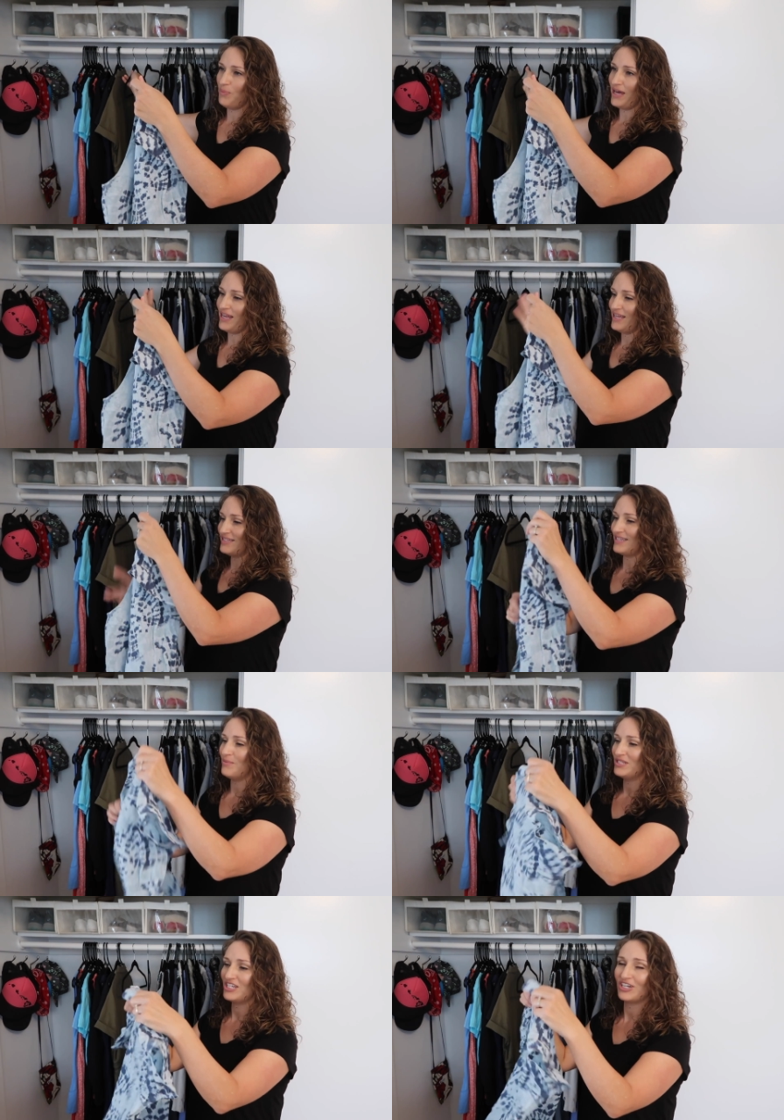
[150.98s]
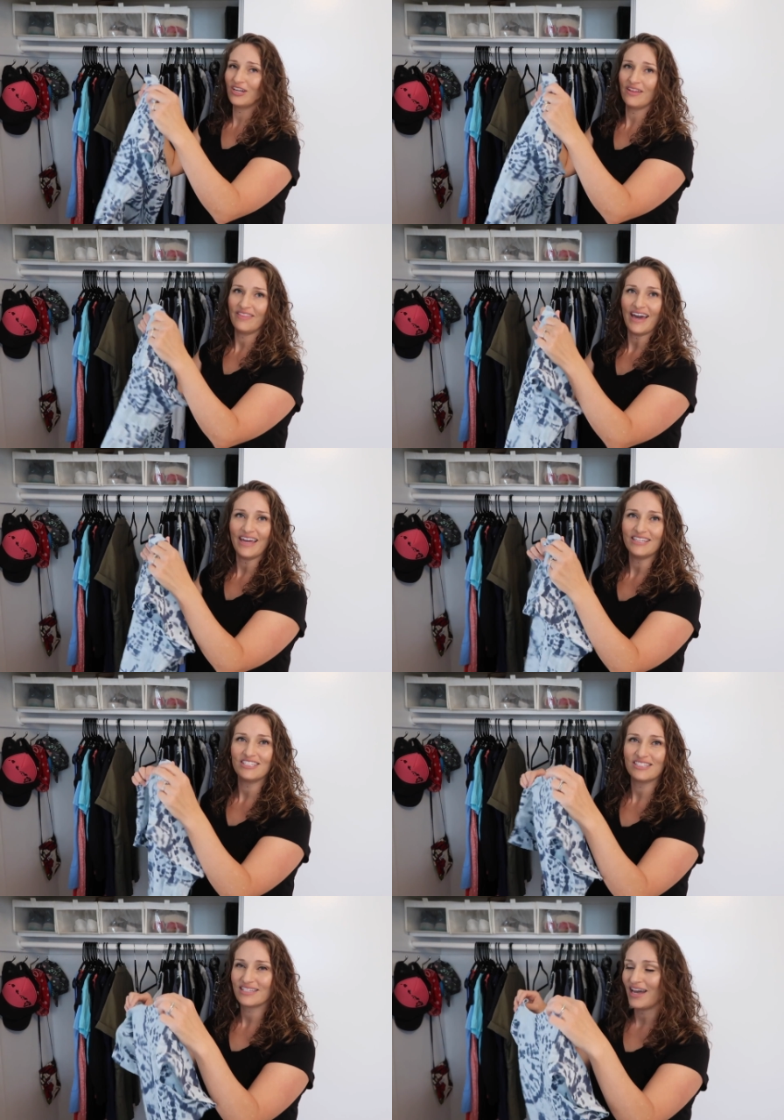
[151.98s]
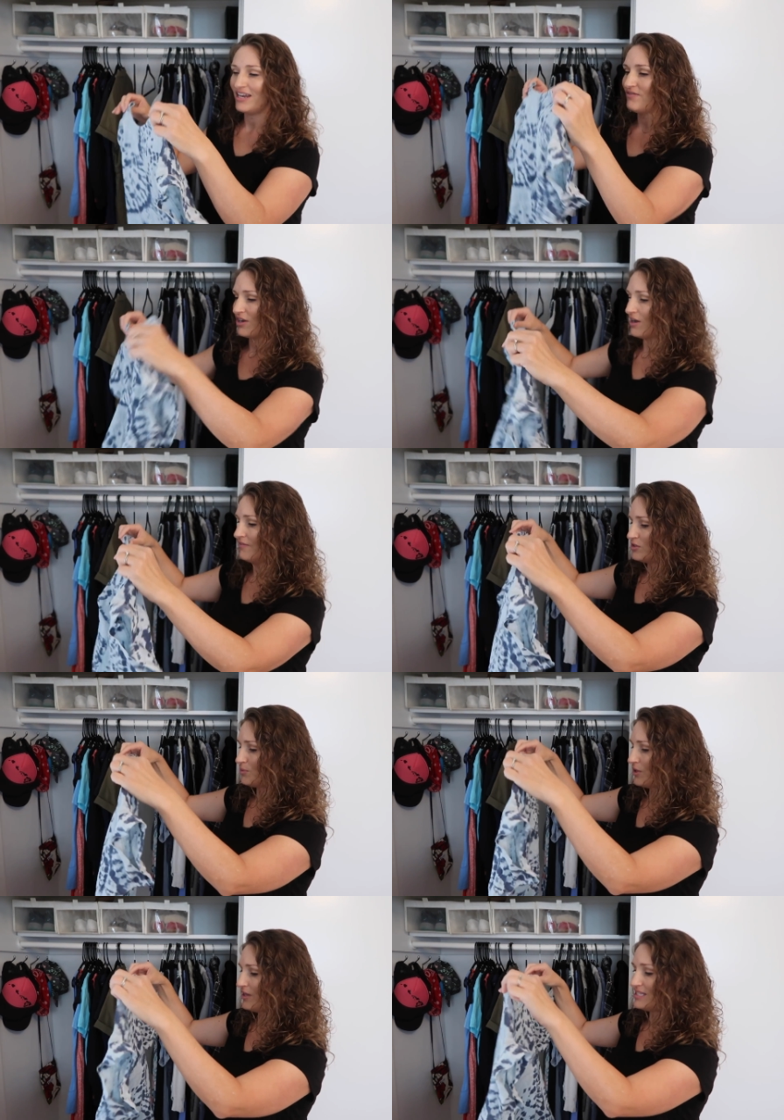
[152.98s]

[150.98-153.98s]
but it's a material that is just kind of uncomfortable.